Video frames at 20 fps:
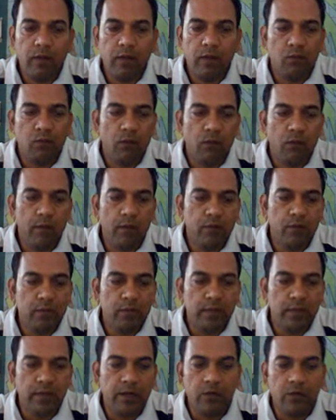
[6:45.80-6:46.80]
Why was
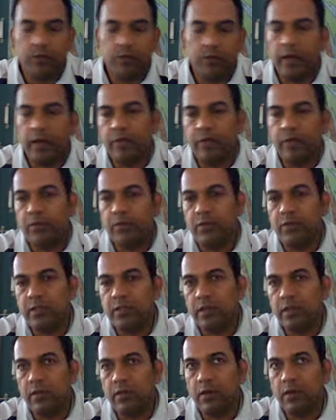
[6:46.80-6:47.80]
the need of
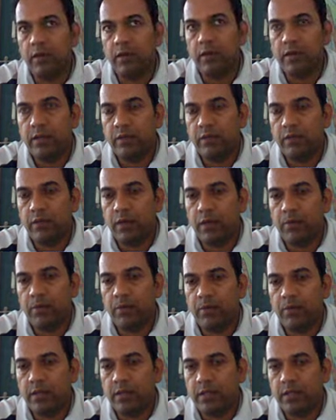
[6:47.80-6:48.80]

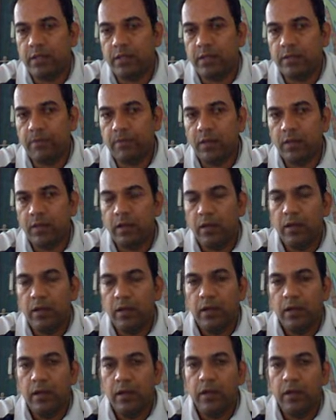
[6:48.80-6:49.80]
IPv6?
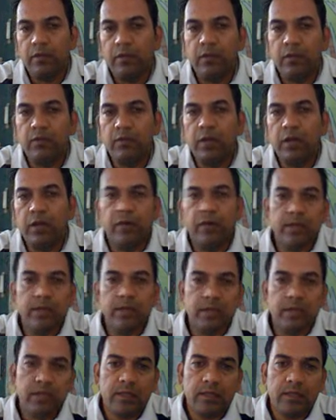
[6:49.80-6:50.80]
Everything we have
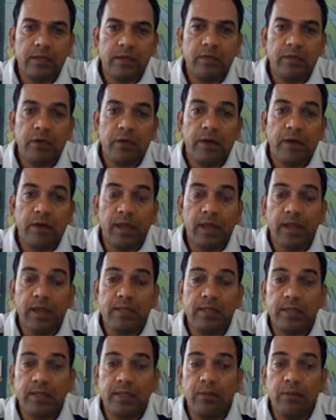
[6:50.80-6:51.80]
discussed, and we have
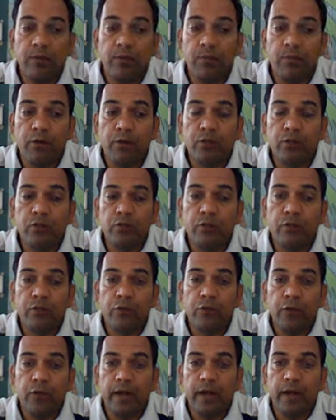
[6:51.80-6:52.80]
realized the importance of
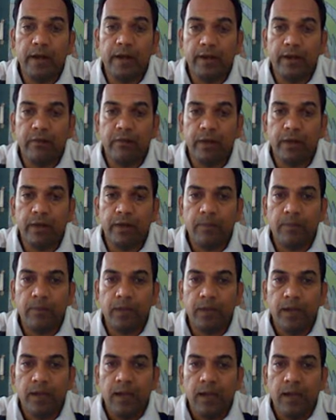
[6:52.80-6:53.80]
unique identifier.
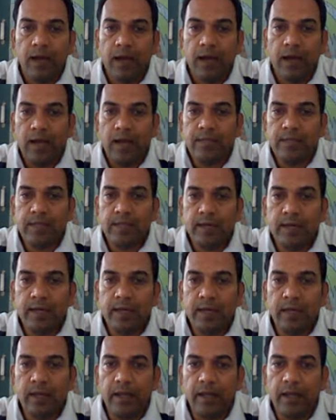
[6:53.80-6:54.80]
Unless and
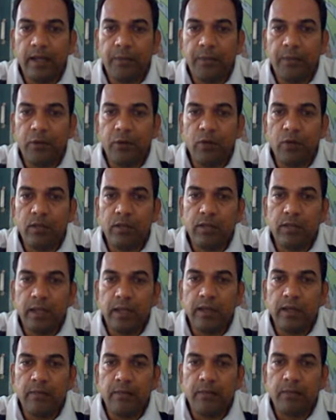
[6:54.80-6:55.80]
until any particular
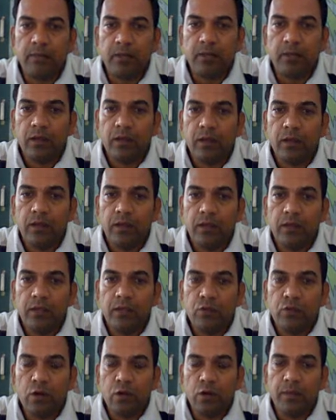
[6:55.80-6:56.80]
thing
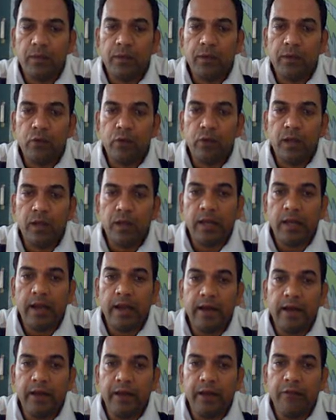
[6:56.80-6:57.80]
is not being uniquely
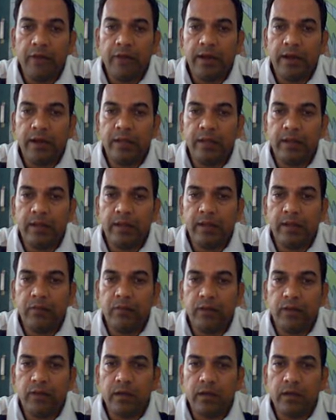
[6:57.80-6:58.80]
identified in the
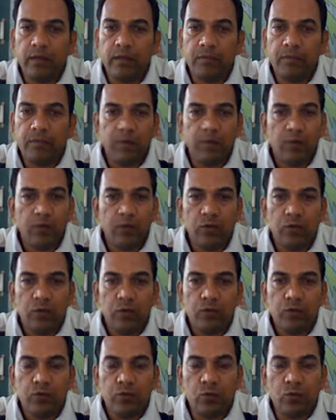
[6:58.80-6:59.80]
network,
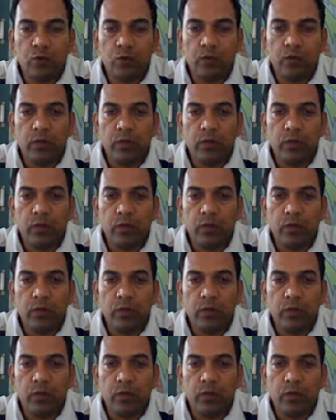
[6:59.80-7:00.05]
so